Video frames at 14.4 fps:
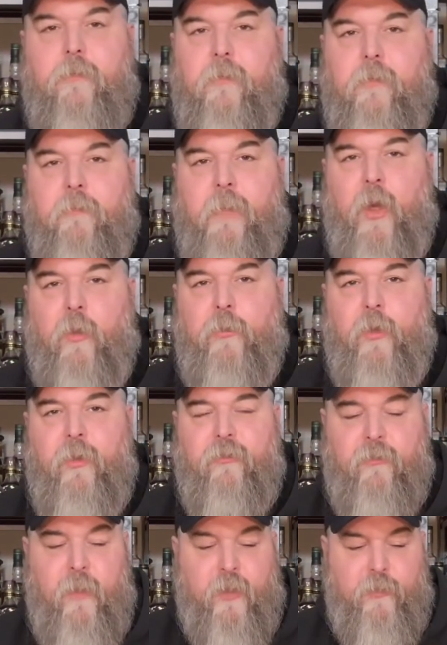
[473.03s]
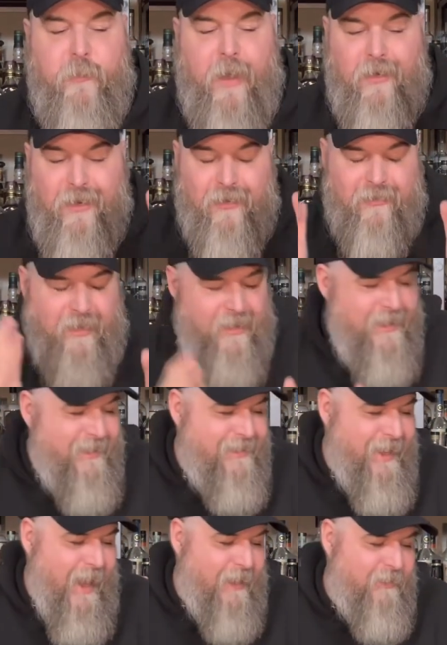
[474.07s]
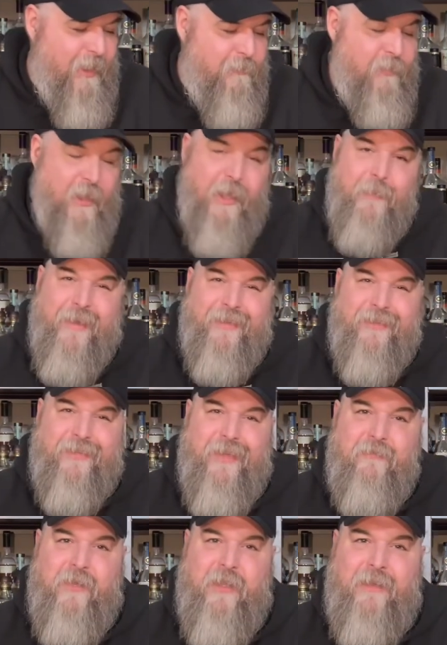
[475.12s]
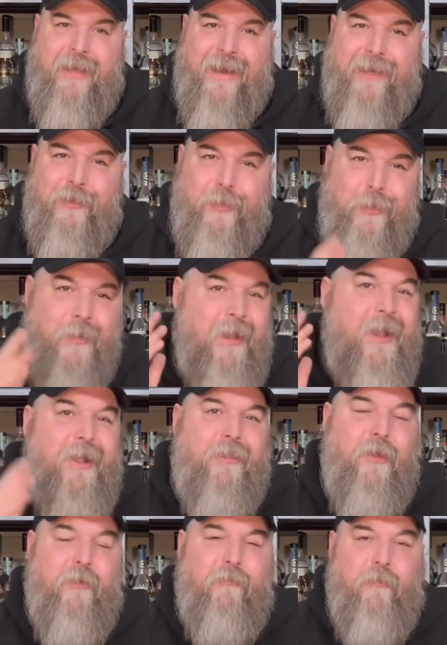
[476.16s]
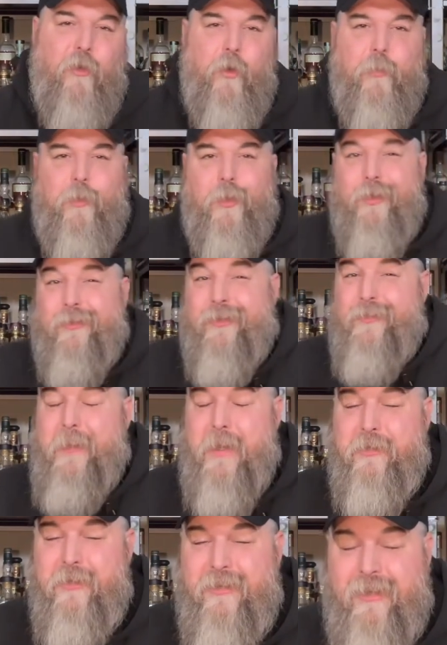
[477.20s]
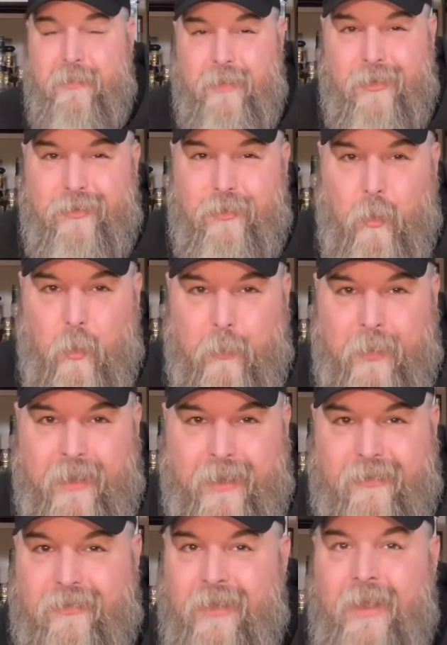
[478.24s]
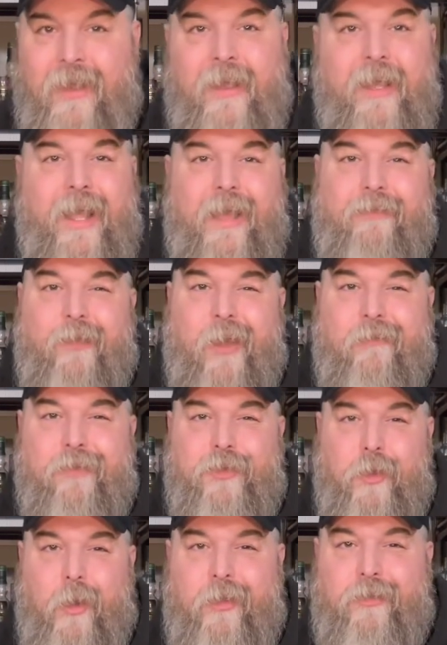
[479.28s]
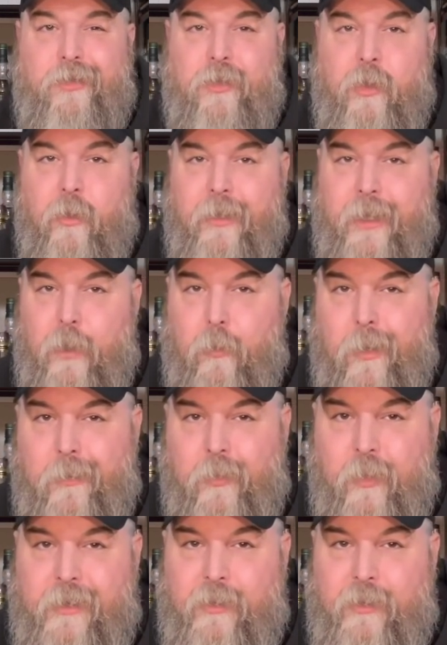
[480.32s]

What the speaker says: barrel proof's much better, and I'll say the exact same thing about the 1792. They're full proof, especially some of the store picks. If you have a choice, you can only get one between